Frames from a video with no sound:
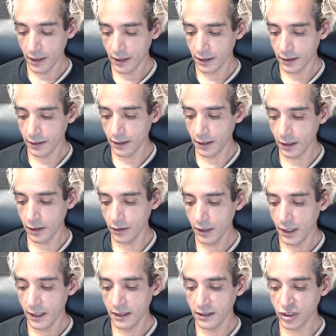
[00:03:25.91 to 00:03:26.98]
you know?
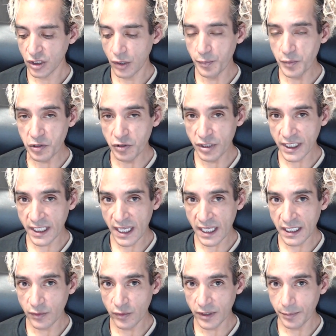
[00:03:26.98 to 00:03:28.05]
It's
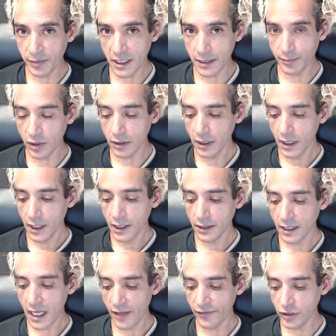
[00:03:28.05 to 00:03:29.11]
communicating with people.
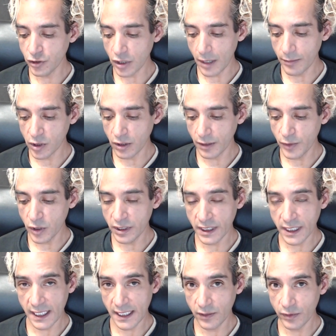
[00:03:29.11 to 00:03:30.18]
You're having trouble
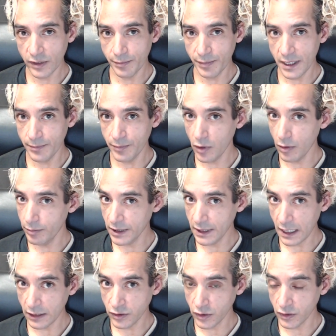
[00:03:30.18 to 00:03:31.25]
communicating with people, but
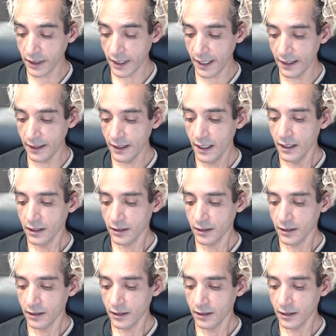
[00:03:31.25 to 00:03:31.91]
that's okay.